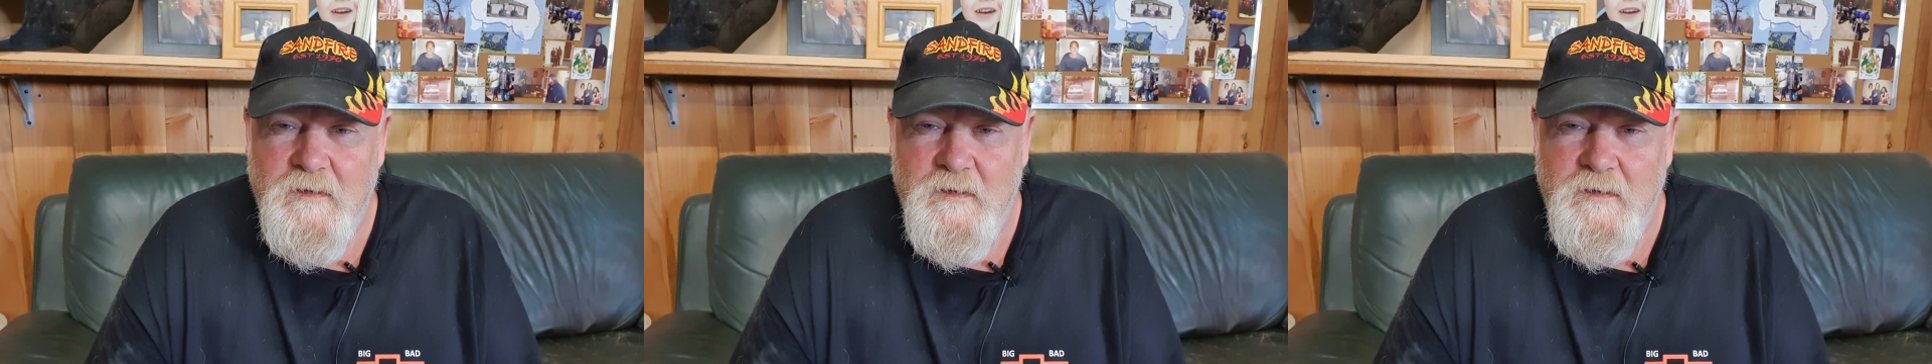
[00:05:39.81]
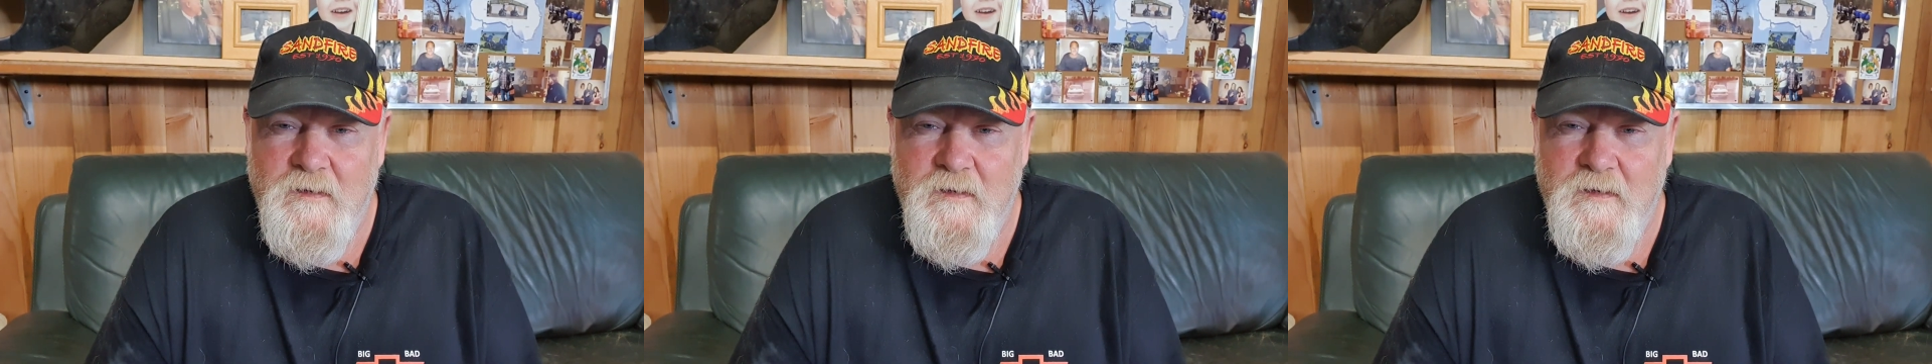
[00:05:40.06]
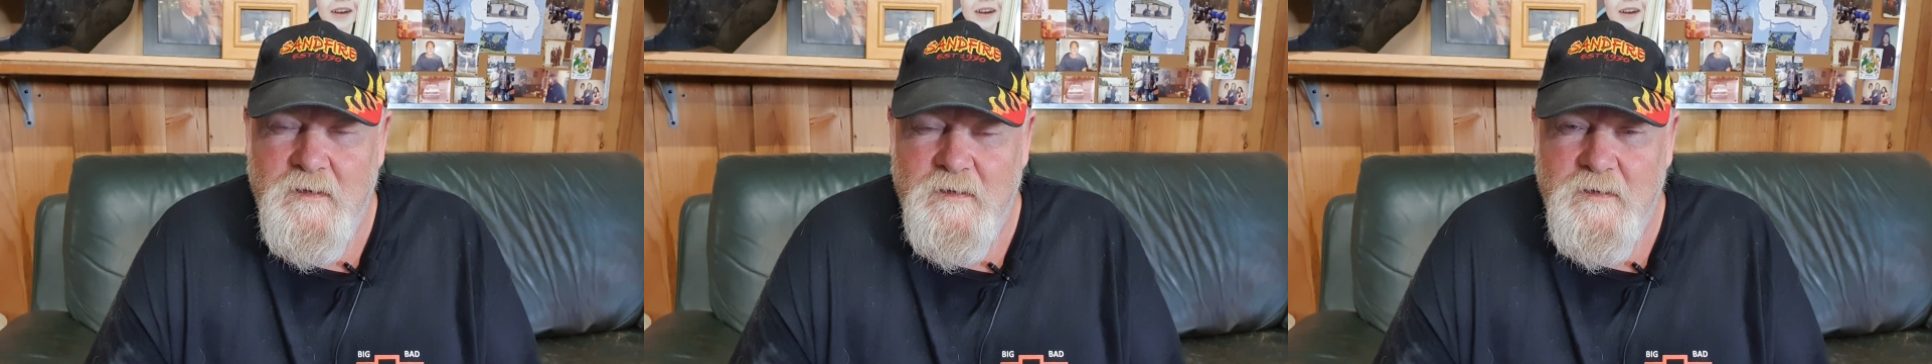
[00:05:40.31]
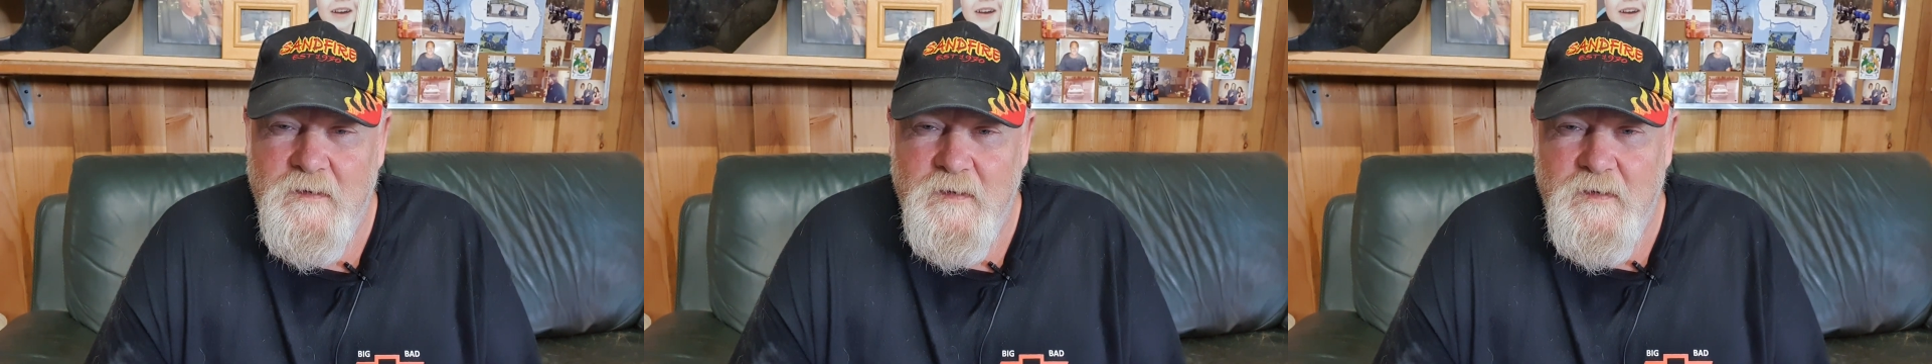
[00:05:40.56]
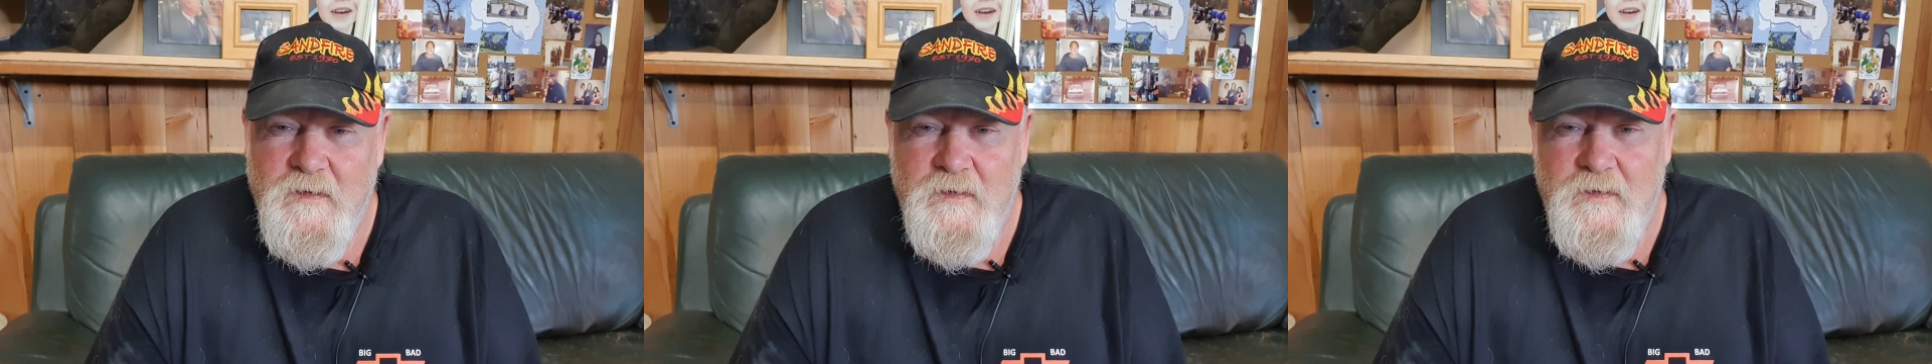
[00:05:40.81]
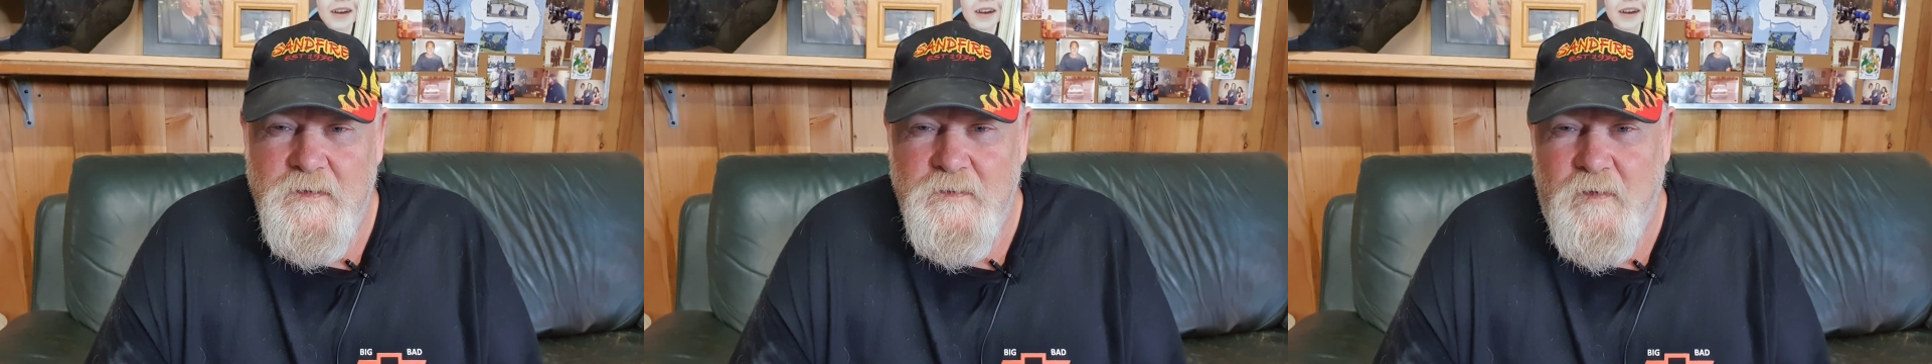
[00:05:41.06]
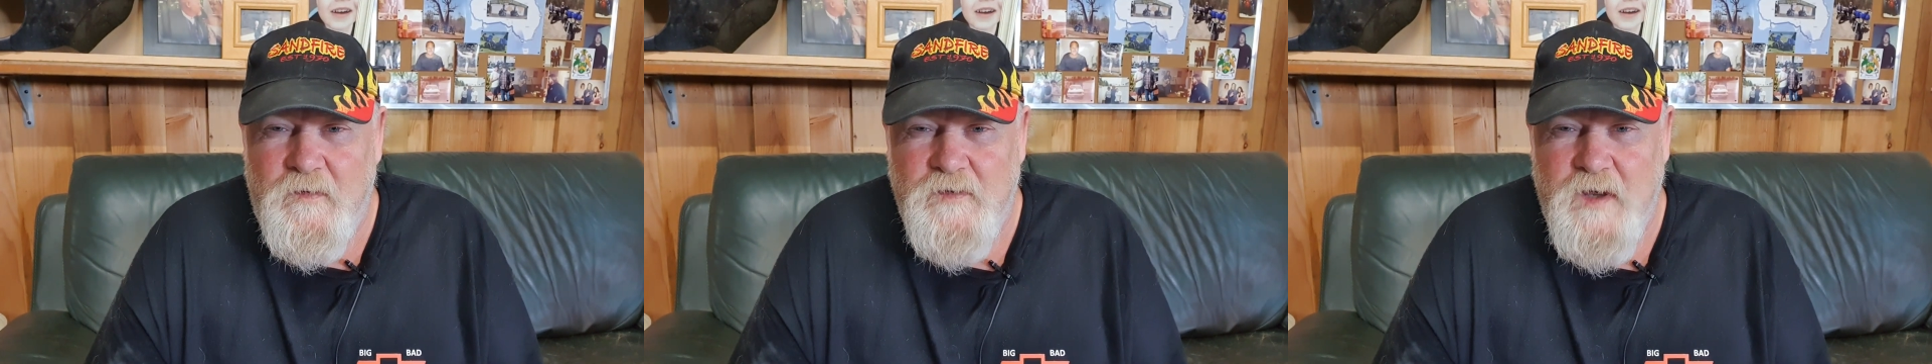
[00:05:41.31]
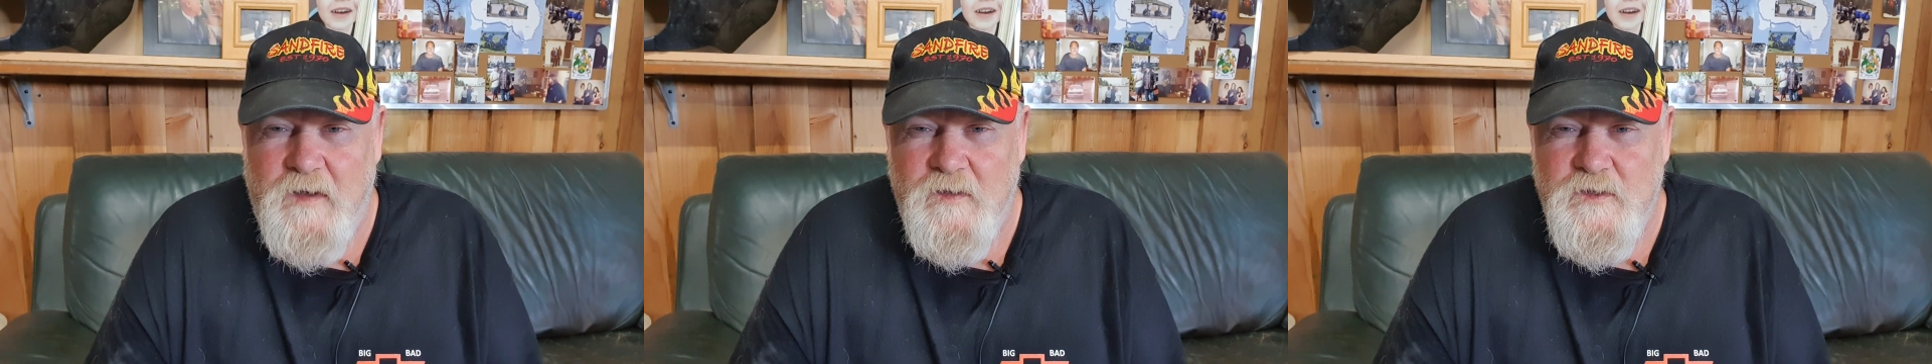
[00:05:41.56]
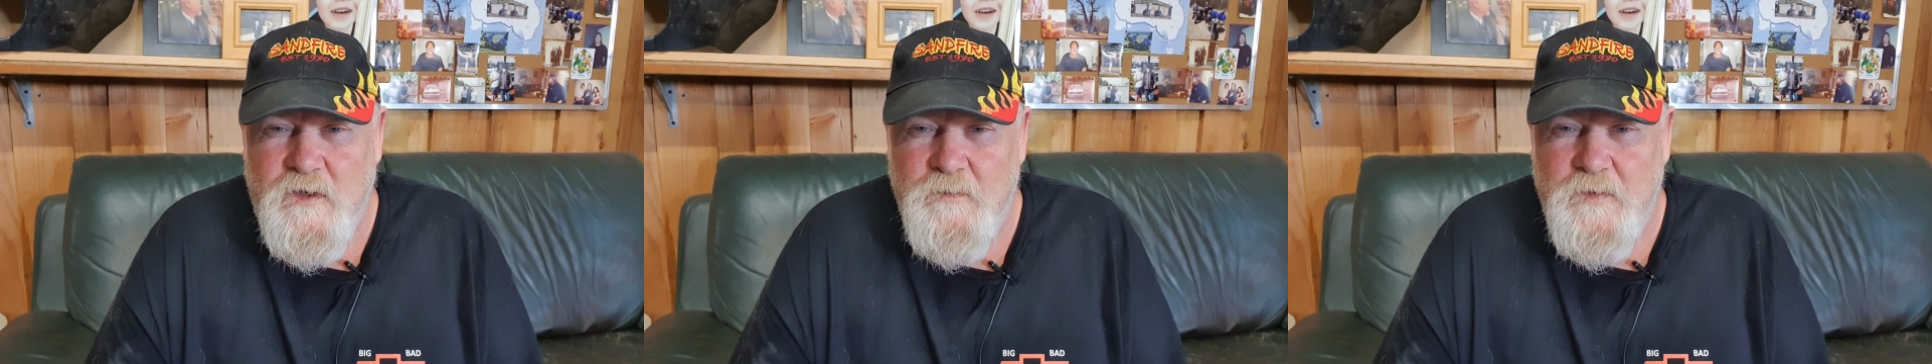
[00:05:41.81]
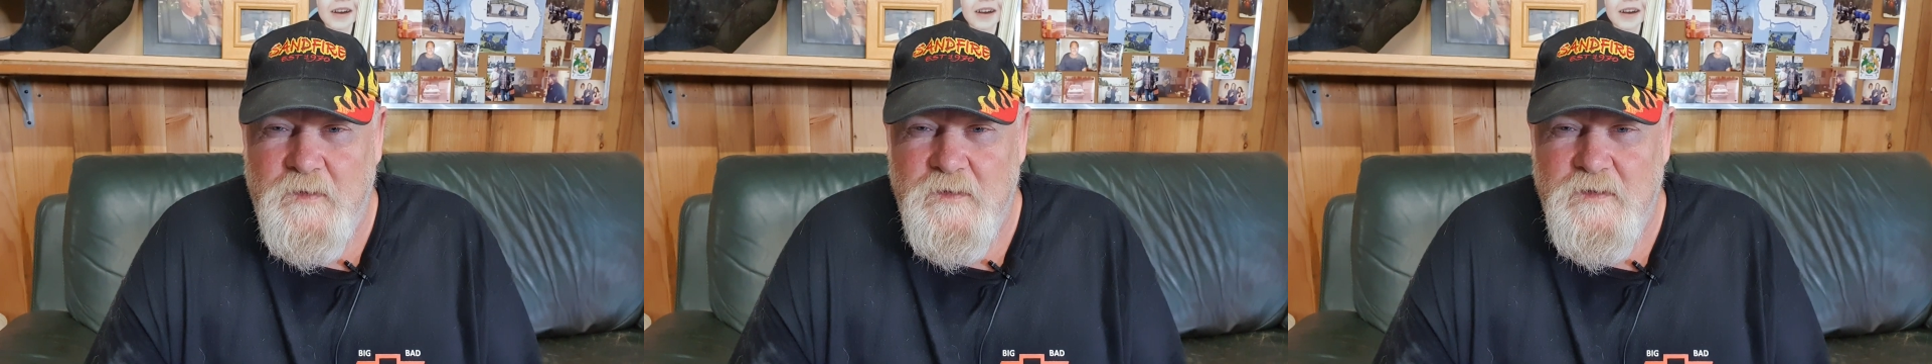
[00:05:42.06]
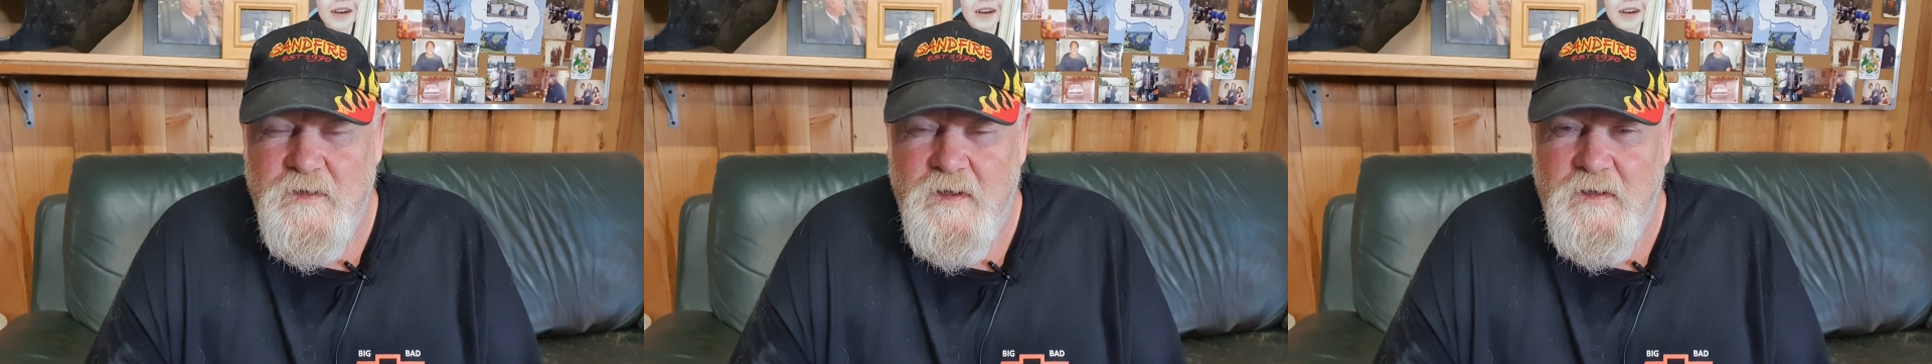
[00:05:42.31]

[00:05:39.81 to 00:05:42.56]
and I've cut and chopped it as